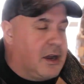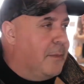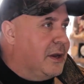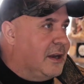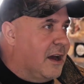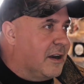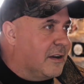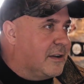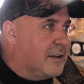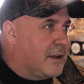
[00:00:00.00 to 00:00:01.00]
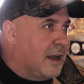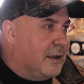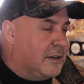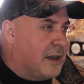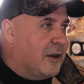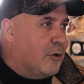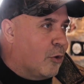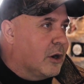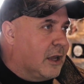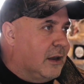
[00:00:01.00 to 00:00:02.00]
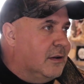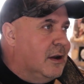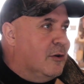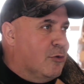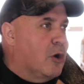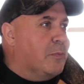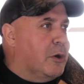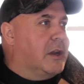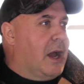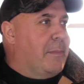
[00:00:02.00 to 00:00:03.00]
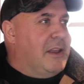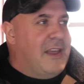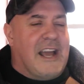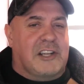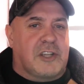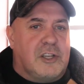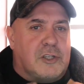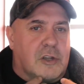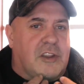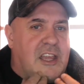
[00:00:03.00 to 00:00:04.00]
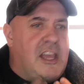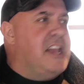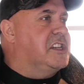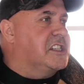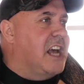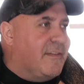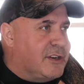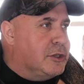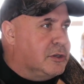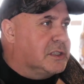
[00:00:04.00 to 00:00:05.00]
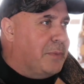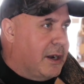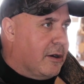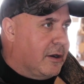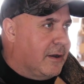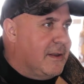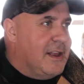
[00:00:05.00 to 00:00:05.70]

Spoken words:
a company down in Oregon, Rogue Brewing Company. They actually took the yeast out of a dude's beard